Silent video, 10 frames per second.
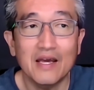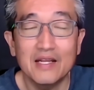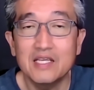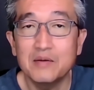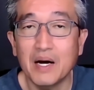
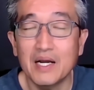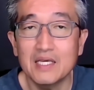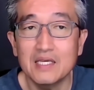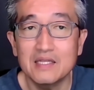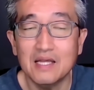
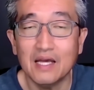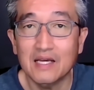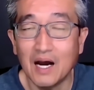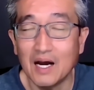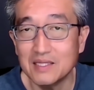anybody that
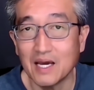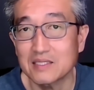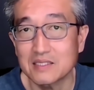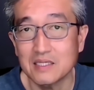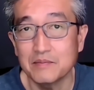
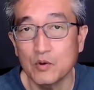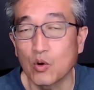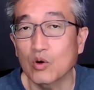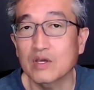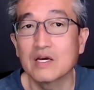contacts him
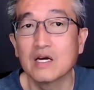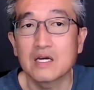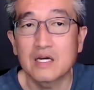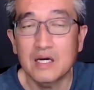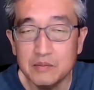or
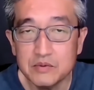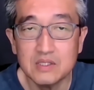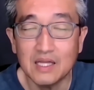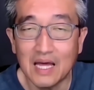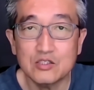
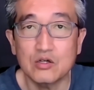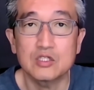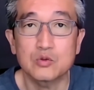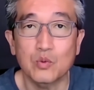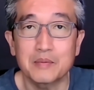lands on
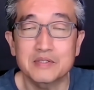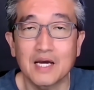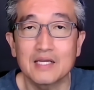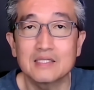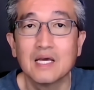his
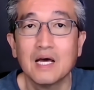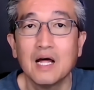website,